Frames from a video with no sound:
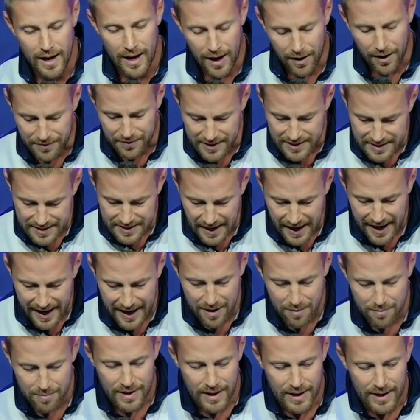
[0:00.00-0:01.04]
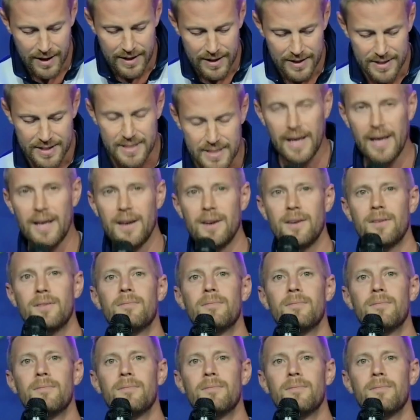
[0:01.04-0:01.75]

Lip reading: of the same sin.